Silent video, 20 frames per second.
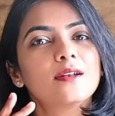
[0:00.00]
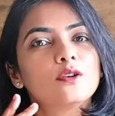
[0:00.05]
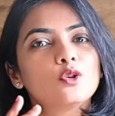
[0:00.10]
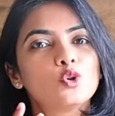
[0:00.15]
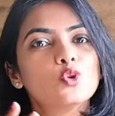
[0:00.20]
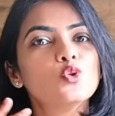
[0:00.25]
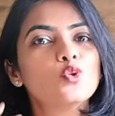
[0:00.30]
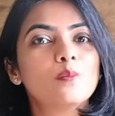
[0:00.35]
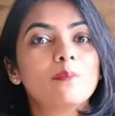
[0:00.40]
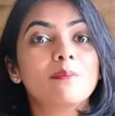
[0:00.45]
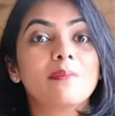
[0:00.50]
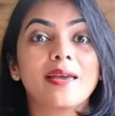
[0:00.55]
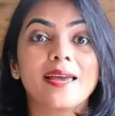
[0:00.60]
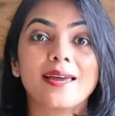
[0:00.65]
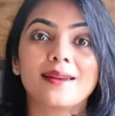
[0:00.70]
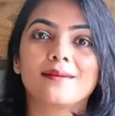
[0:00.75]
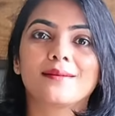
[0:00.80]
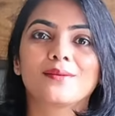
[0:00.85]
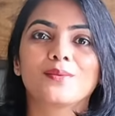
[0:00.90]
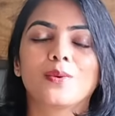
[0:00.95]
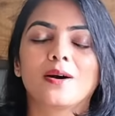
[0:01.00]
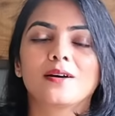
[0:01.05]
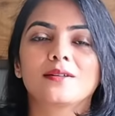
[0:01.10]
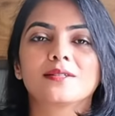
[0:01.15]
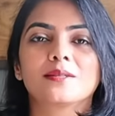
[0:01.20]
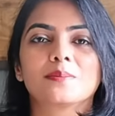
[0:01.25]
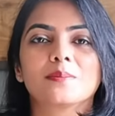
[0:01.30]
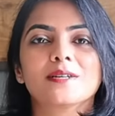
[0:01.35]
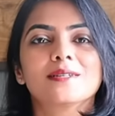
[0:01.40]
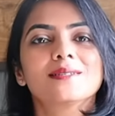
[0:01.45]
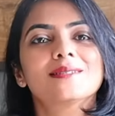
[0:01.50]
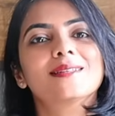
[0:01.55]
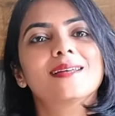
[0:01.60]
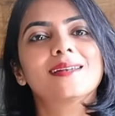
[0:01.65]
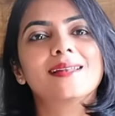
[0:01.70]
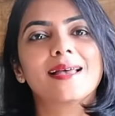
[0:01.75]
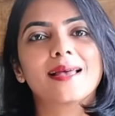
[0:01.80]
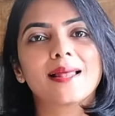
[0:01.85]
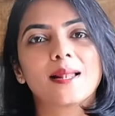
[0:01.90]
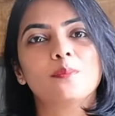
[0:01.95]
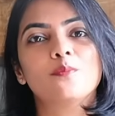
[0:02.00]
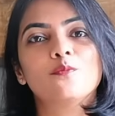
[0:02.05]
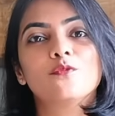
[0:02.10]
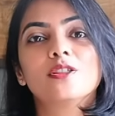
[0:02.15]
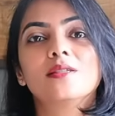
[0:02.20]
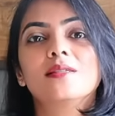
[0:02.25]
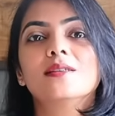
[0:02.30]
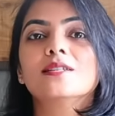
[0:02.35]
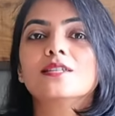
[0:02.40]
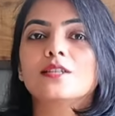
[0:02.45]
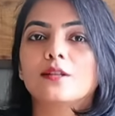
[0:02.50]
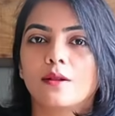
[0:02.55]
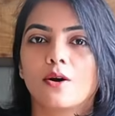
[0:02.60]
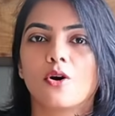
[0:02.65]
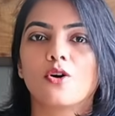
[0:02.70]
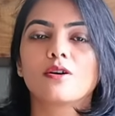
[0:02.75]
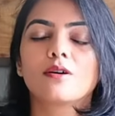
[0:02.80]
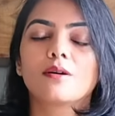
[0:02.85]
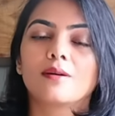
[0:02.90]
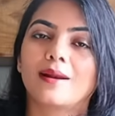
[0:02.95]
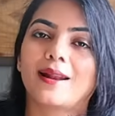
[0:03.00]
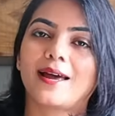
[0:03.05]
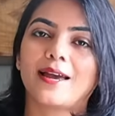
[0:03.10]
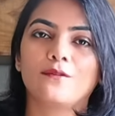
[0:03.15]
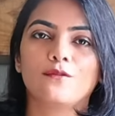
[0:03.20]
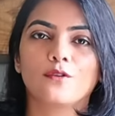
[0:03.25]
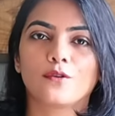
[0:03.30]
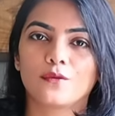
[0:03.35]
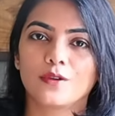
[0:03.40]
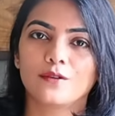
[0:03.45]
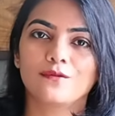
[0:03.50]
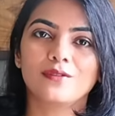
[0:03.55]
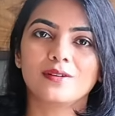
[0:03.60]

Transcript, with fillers: are two main advancements that help with this longer life of the